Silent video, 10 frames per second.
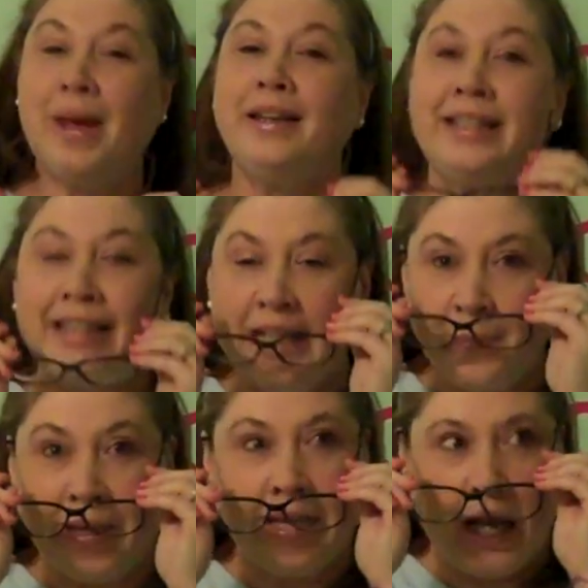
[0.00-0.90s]
But does
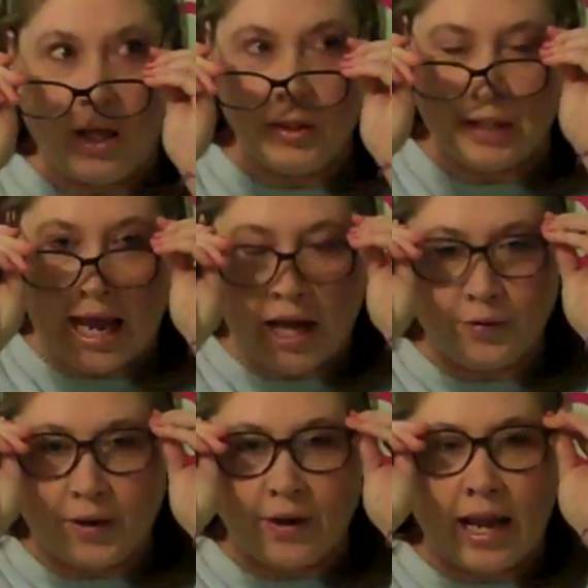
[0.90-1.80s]
anybody else
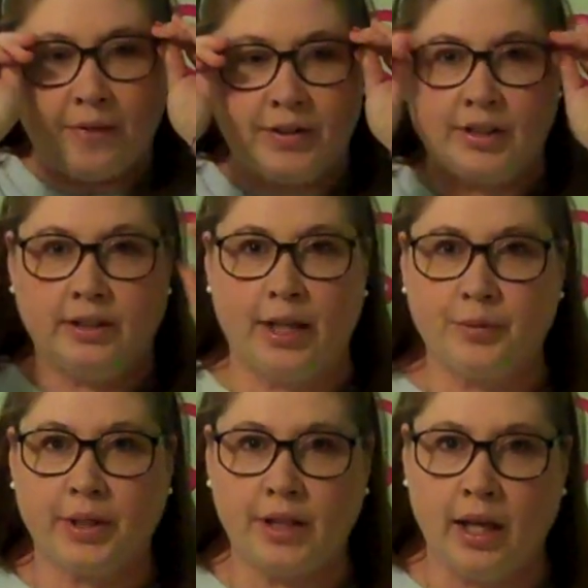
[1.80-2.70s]
out there have this
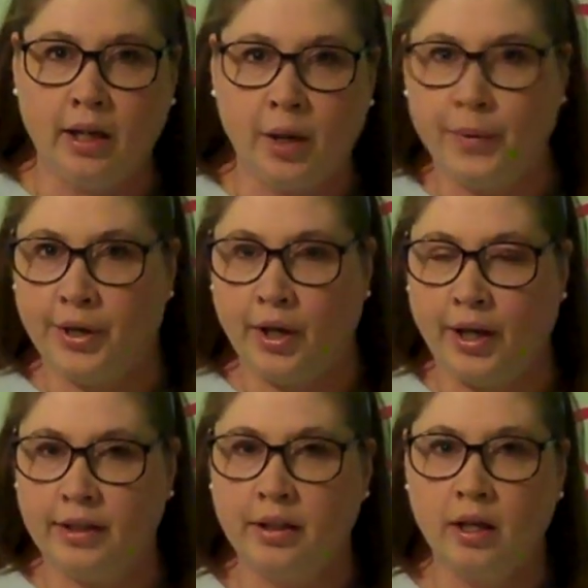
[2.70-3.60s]
electric thing going
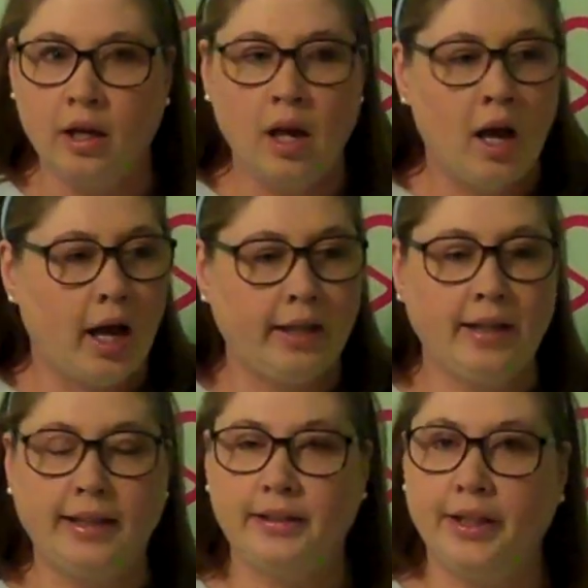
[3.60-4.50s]
on?
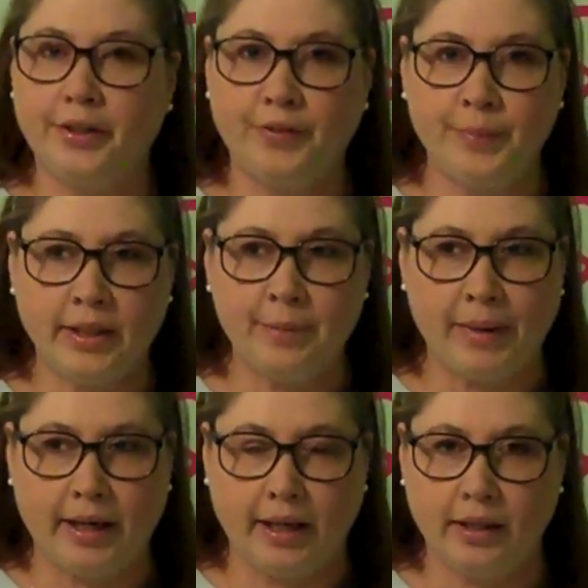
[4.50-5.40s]
I'd like to hear from
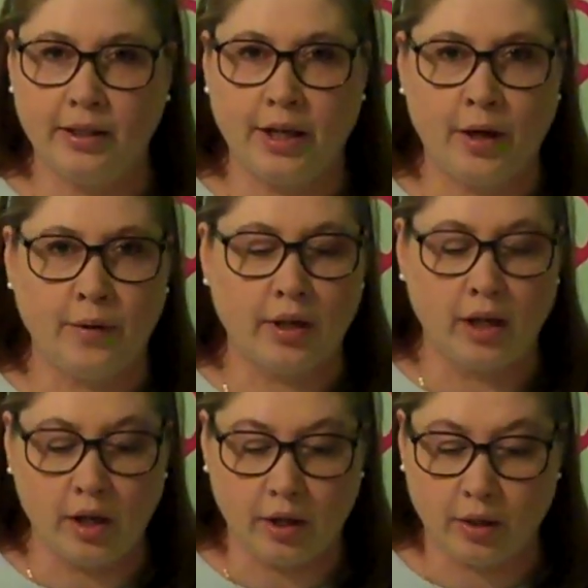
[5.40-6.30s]
anybody.
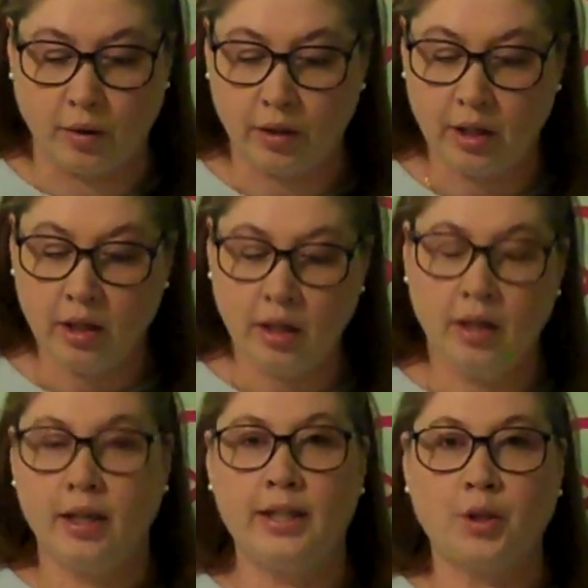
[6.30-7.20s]
Oh,
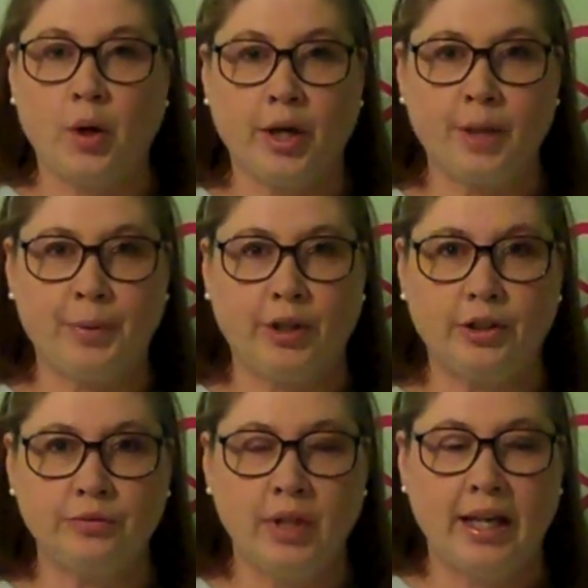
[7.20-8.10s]
it's
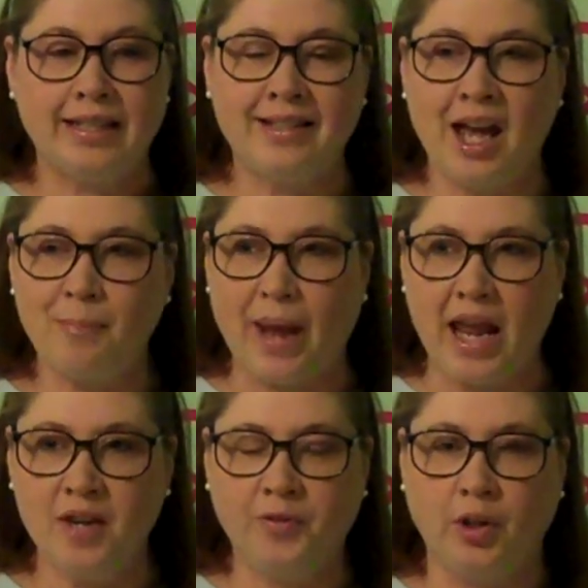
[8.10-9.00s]
horrible. It's not
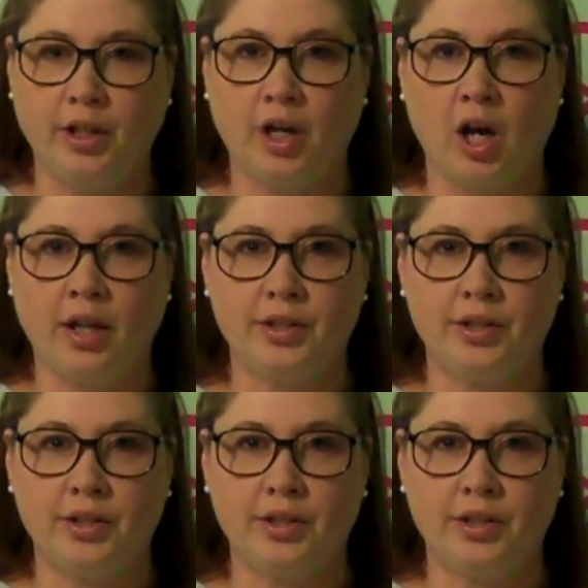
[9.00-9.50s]
painful at all.